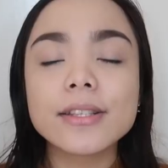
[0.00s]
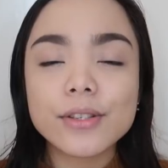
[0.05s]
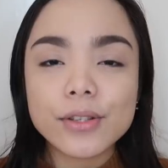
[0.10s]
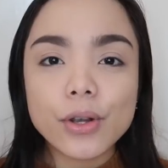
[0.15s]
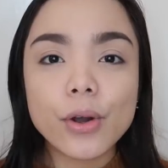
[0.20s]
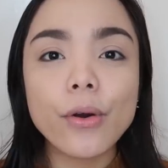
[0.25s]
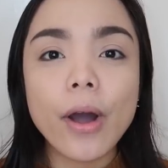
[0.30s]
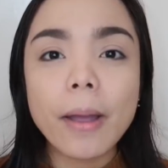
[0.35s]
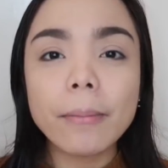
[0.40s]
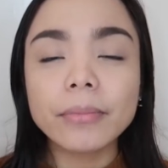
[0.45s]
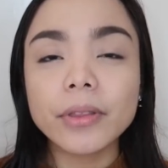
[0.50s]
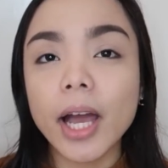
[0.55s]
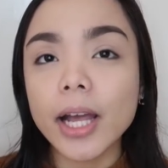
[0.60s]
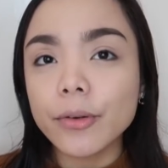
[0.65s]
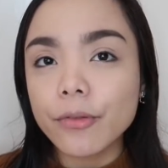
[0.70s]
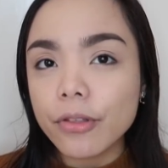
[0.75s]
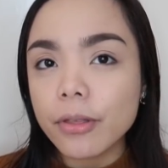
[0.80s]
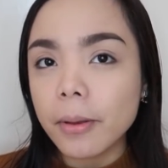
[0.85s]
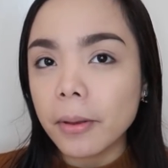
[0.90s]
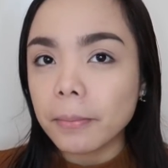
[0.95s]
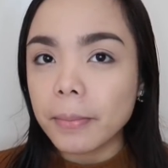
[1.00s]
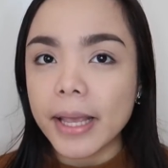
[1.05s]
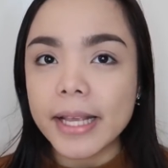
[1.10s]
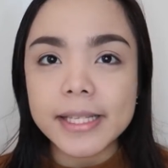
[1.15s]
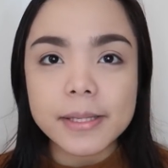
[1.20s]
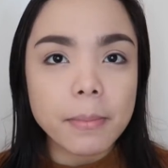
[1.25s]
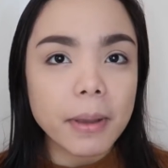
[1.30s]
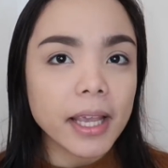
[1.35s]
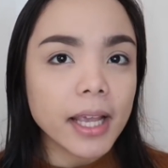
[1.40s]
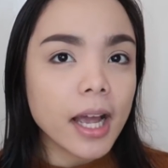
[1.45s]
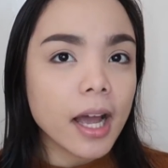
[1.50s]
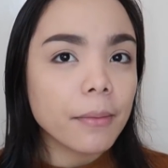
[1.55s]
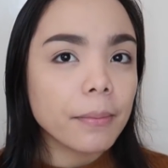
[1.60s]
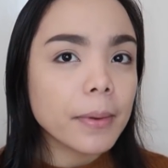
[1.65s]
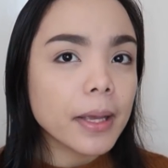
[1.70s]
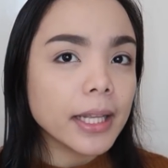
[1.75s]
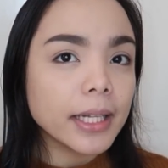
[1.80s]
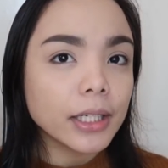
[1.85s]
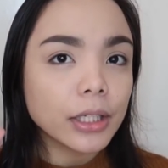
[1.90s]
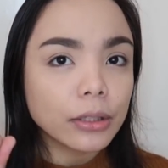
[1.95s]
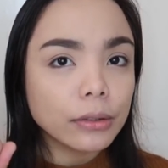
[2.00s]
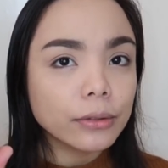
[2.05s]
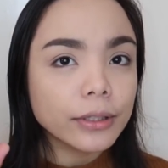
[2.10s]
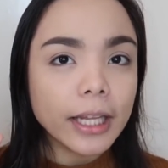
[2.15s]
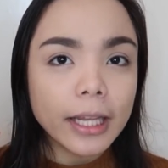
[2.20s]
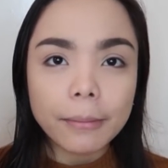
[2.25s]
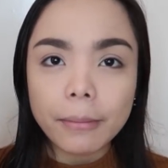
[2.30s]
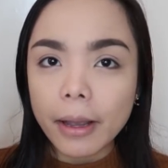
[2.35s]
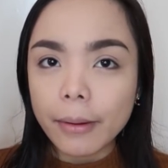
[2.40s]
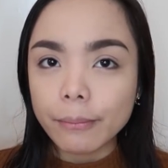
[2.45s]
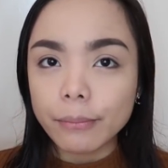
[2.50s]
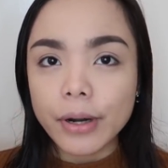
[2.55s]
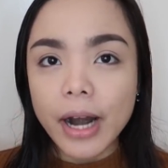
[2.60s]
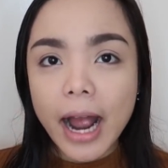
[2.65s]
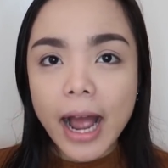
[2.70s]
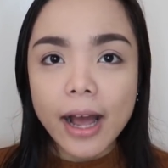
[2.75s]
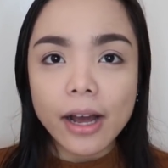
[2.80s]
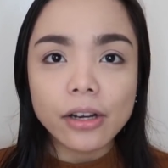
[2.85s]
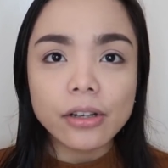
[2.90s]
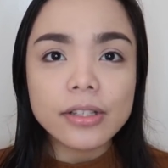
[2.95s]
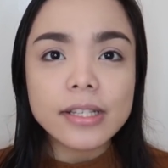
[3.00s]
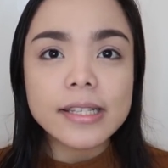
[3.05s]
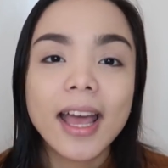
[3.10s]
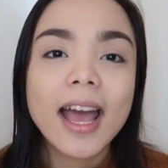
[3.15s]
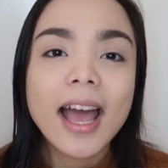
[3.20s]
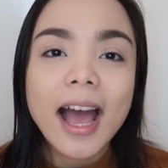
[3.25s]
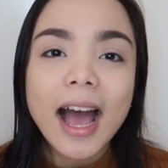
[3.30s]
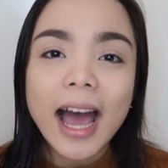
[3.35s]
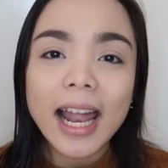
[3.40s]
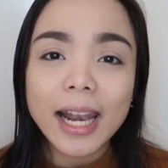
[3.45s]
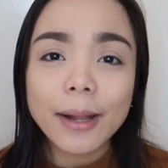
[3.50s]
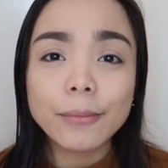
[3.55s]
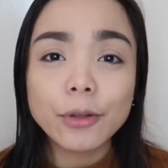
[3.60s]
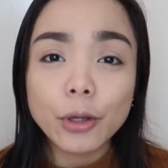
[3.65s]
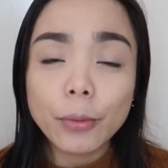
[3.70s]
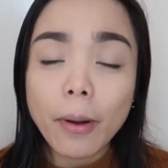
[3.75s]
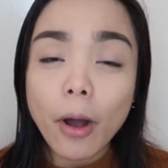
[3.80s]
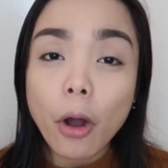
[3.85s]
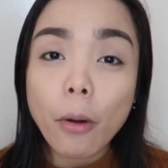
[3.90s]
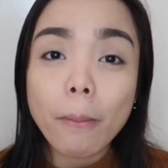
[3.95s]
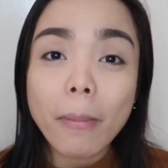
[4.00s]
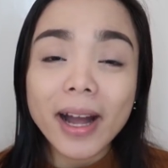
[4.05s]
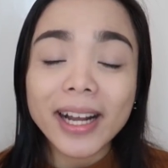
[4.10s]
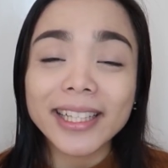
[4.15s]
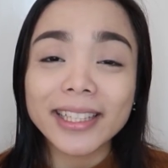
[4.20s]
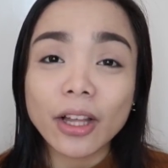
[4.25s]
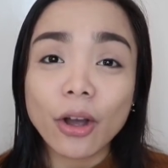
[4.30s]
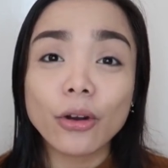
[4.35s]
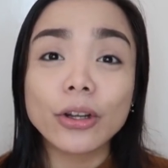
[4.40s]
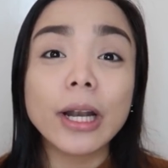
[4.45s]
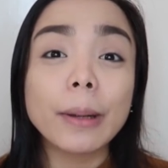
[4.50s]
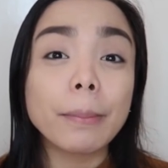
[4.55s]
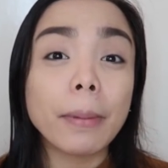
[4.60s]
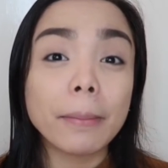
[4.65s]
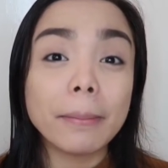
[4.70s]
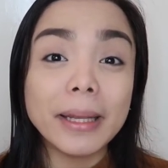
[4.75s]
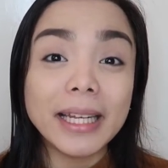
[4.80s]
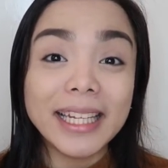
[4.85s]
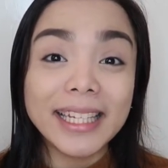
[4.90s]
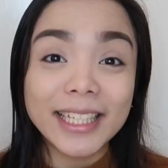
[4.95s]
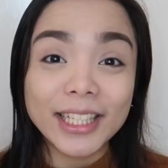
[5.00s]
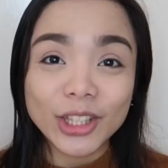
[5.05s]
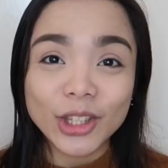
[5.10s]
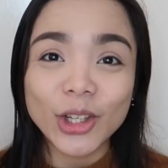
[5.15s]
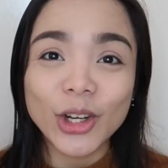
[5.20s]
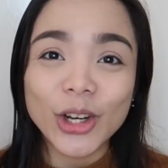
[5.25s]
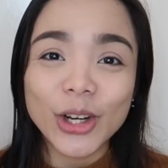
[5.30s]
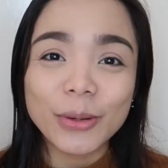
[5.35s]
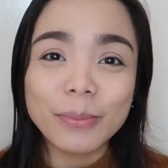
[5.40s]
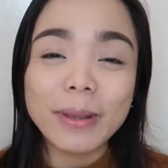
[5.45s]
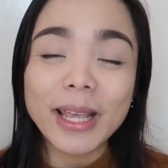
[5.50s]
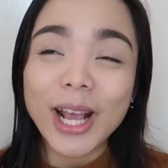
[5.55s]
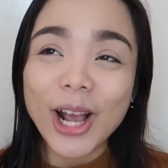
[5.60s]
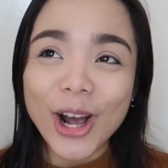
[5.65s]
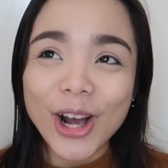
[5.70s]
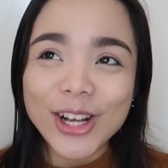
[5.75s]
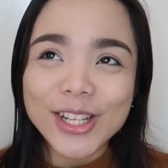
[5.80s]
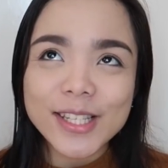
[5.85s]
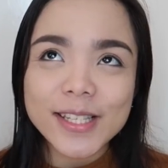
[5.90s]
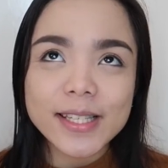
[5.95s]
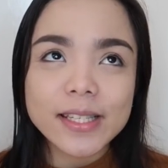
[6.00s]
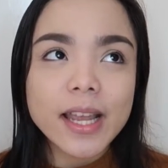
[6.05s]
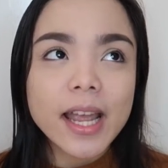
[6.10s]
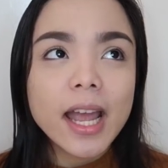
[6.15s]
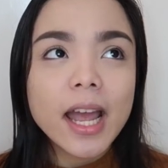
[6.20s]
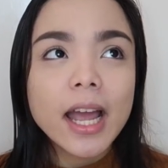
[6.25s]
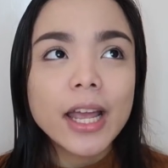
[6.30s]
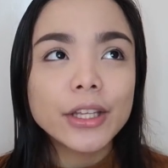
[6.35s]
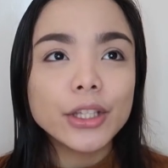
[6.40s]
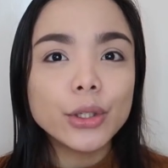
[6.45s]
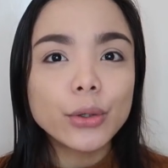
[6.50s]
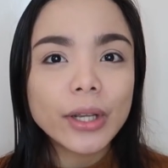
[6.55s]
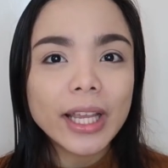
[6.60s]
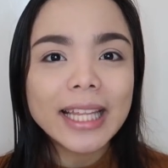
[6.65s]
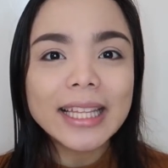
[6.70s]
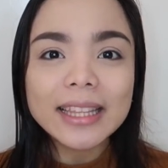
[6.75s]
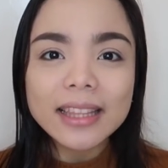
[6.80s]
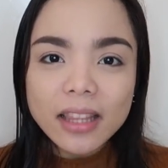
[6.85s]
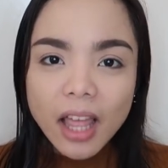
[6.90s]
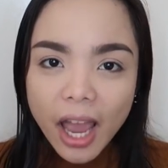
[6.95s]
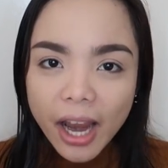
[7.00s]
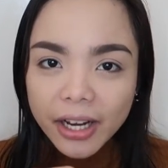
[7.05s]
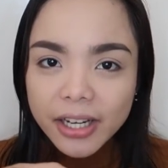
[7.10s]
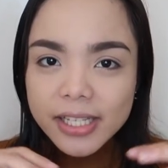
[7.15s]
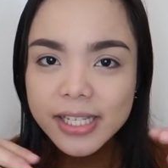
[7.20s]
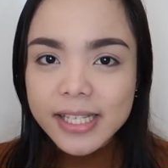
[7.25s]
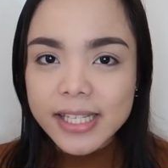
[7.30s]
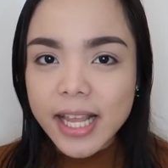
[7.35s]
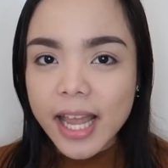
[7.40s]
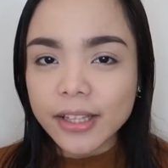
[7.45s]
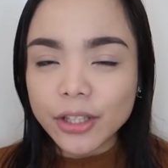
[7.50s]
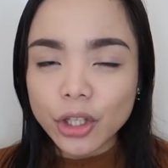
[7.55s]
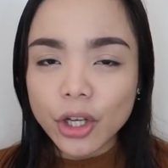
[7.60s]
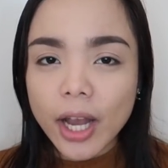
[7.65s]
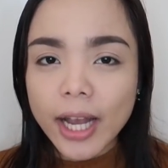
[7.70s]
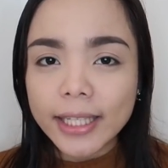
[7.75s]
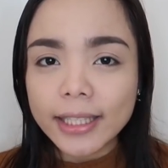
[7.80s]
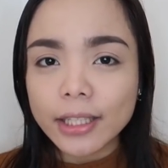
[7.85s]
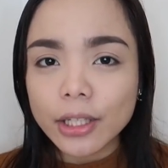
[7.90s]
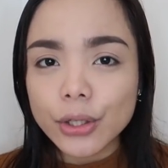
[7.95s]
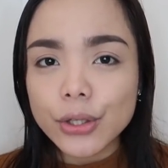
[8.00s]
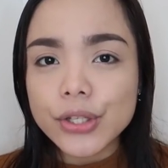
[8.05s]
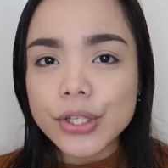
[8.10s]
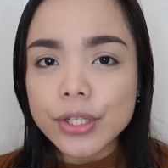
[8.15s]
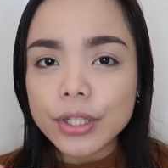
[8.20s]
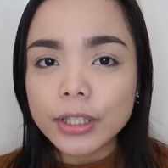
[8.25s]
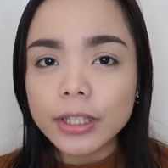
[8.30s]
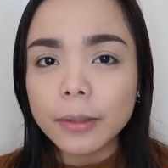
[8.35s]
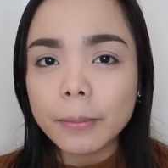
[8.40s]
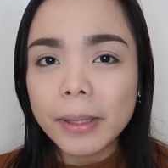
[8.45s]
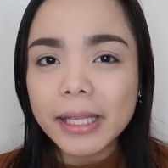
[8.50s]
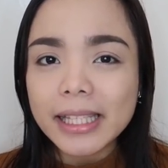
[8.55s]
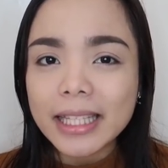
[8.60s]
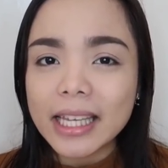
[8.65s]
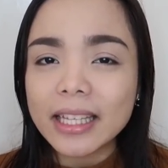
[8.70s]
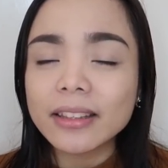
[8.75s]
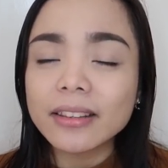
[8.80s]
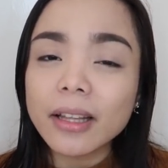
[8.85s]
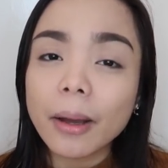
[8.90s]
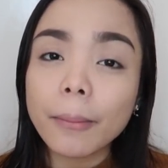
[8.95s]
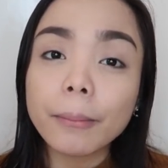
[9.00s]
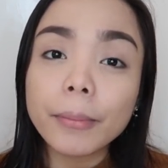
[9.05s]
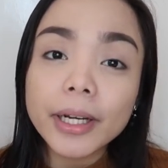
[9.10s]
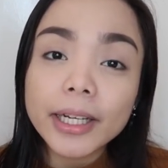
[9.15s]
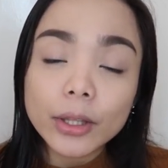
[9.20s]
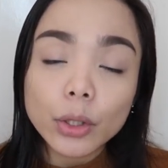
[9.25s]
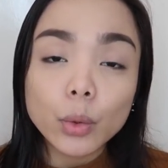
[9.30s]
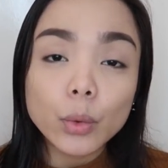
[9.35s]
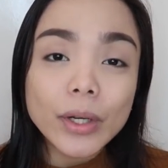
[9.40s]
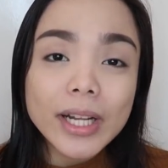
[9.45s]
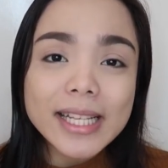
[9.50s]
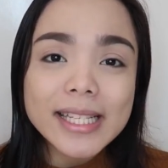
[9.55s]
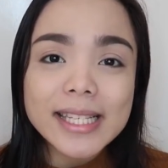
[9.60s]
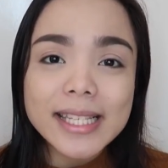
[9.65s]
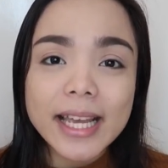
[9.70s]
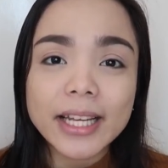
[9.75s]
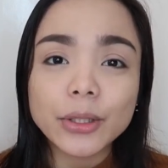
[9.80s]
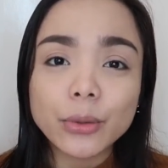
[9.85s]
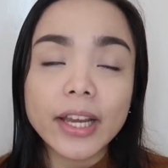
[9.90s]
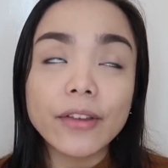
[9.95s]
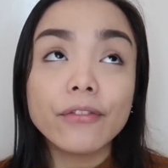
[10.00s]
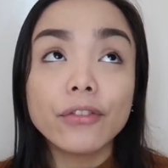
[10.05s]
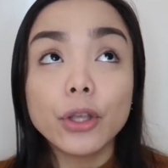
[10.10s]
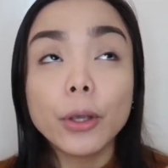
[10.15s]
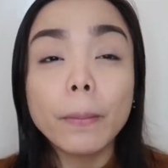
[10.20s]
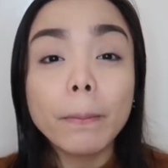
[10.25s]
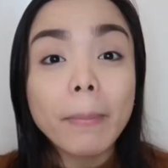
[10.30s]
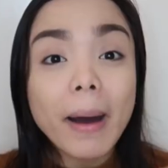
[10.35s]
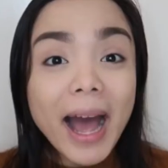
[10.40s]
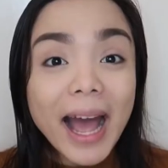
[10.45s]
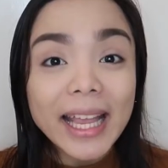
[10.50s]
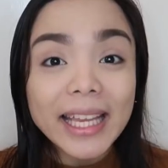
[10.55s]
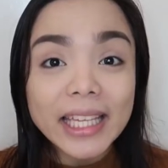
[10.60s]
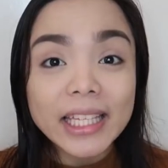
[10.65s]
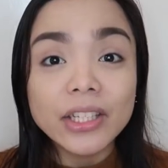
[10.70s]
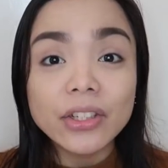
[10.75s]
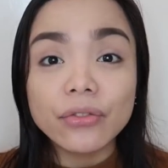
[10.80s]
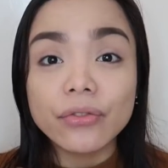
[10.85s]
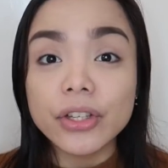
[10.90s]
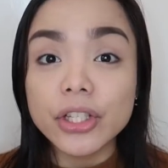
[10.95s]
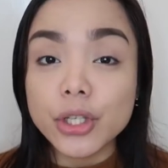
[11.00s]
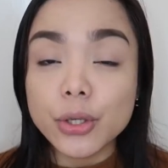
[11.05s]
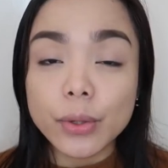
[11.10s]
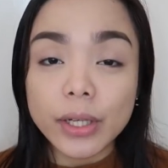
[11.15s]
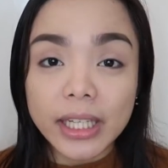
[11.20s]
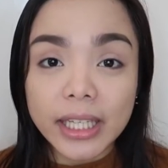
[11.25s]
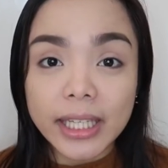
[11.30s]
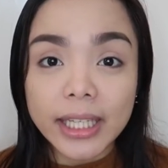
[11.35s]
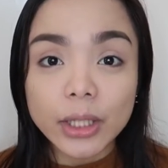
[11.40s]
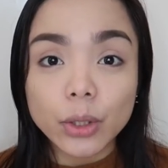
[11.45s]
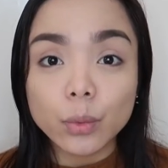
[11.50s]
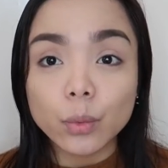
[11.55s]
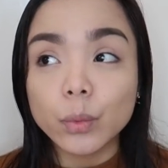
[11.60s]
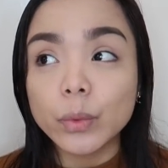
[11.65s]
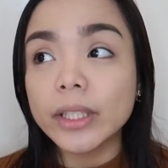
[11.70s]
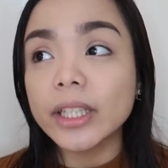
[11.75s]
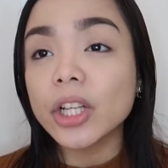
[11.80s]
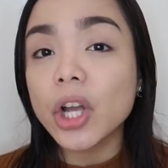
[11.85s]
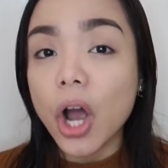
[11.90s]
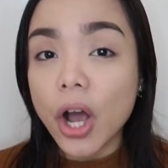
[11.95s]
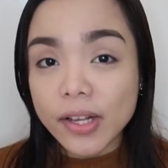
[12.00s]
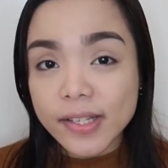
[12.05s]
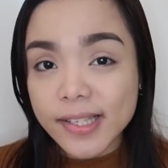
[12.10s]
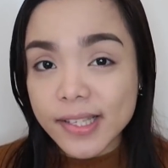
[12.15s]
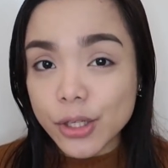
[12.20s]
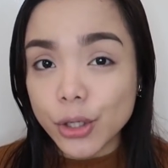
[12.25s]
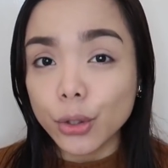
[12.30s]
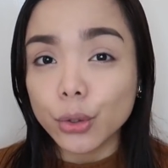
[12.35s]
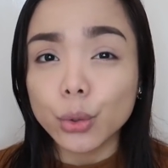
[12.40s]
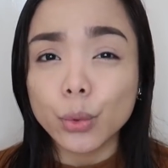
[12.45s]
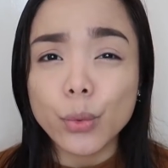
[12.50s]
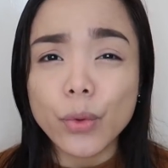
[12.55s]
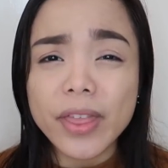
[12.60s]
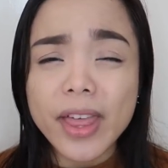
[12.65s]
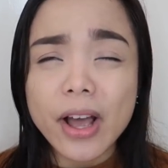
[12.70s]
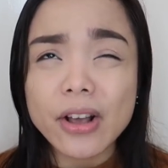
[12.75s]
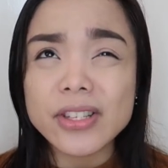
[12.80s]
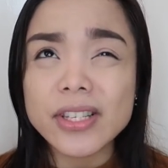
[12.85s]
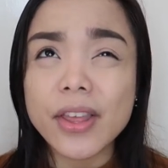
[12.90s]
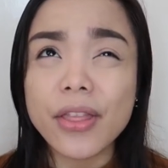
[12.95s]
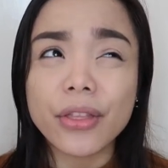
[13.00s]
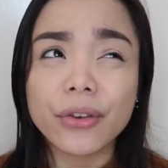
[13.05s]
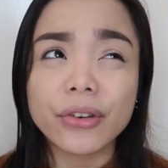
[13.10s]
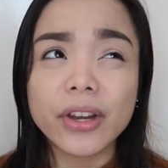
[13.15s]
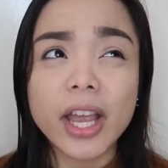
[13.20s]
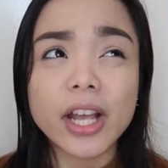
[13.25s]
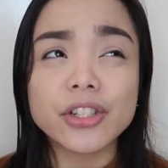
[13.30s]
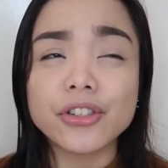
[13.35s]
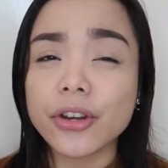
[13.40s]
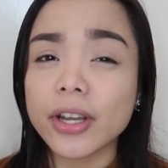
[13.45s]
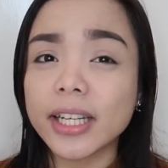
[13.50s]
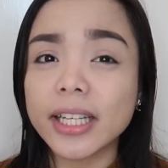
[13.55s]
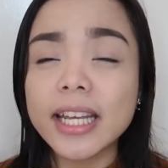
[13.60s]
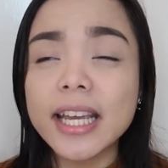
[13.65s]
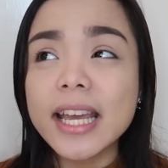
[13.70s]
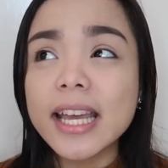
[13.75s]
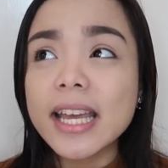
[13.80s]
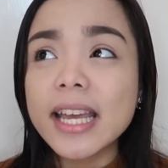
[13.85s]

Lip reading: So I'm done with my base makeup, including my brows. Alam niyo ba kung bakit ako napabili nito? Because yung entire set, yung Clutz Ultimate Kit number 2 na set, if you buy individually, it will cost you 2,390